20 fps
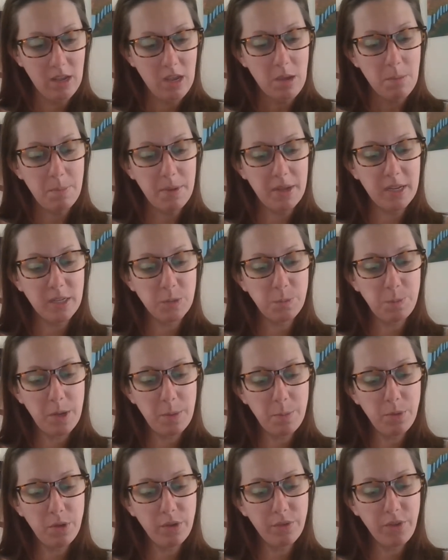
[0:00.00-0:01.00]
Because
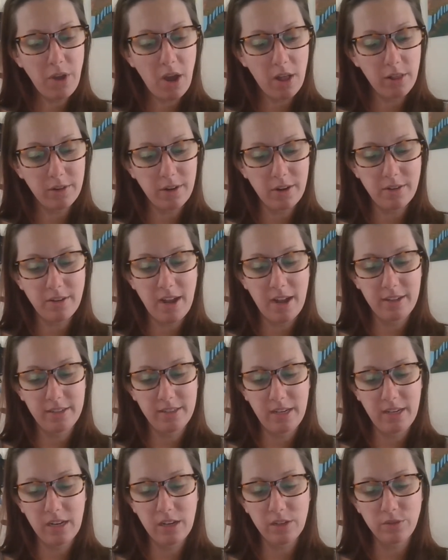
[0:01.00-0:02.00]
people of color are not
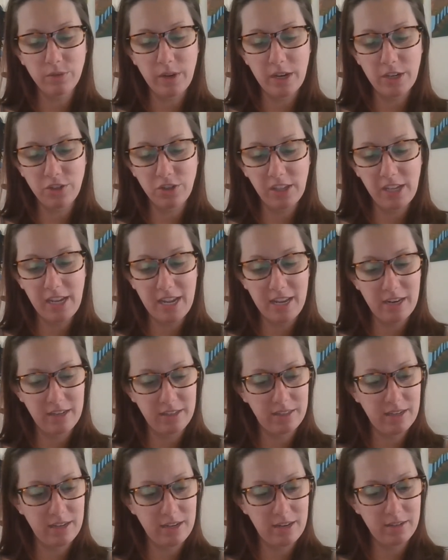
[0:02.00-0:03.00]
seen as racially
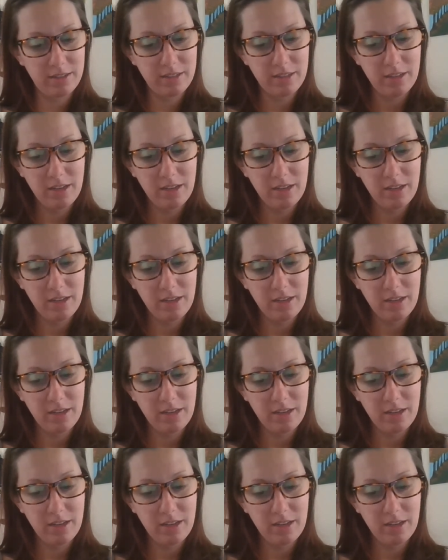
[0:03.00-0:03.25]
innocent,